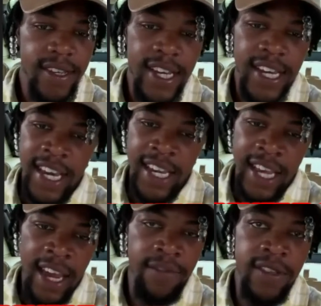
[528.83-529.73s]
And
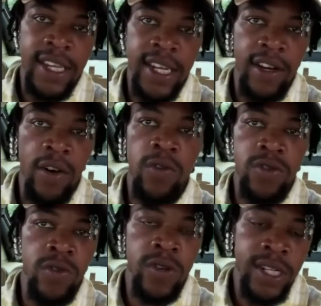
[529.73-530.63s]
everything that goes
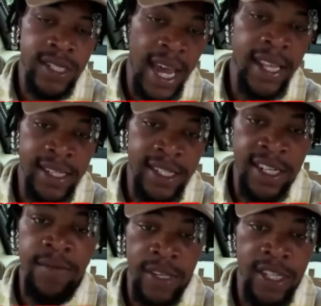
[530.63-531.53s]
on inside the
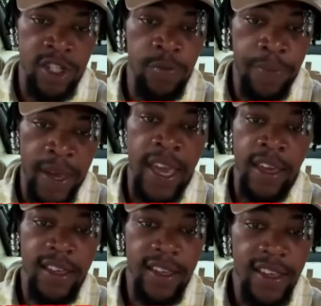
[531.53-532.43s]
gym gets you prepared
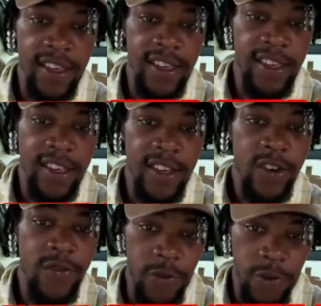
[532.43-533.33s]

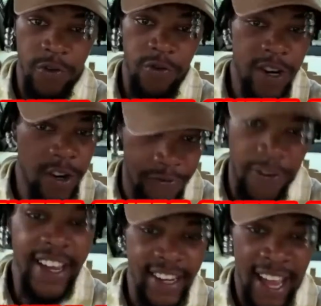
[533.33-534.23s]
for the real fight
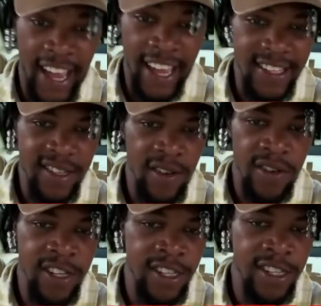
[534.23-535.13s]
night. So
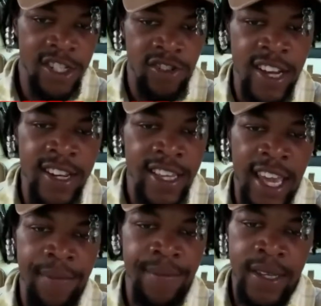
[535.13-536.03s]
your training
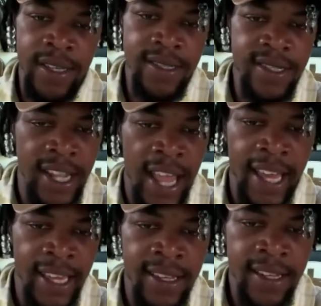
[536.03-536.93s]
can't be slack.
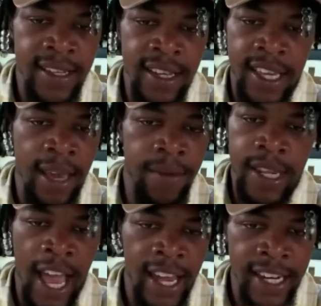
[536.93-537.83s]
It can't be
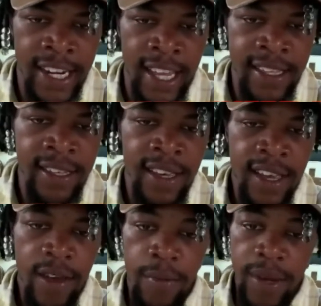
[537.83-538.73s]
lackadaisy.
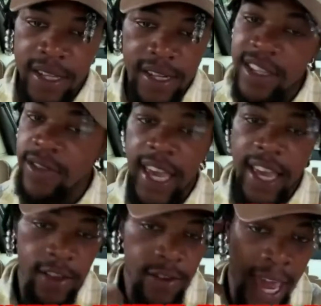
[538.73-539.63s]
Mentally,
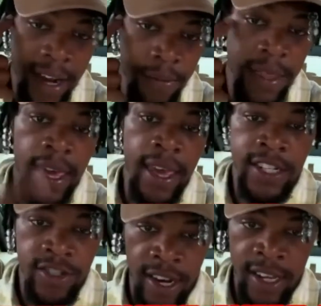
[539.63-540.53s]
you got to be there in
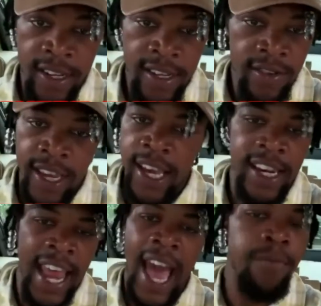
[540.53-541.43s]
training. You can't
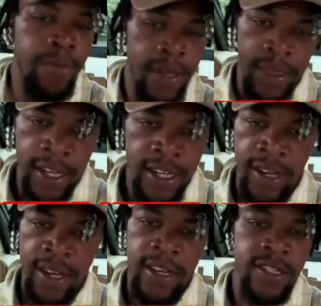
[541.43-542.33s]
not be there
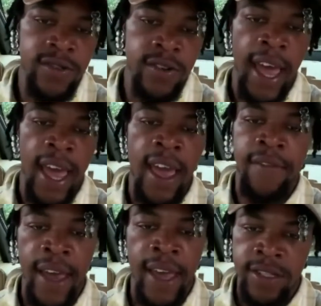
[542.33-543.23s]
training, because you're going to
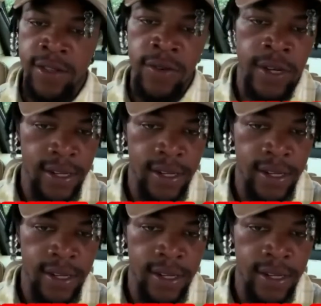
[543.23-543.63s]
half-ass do it.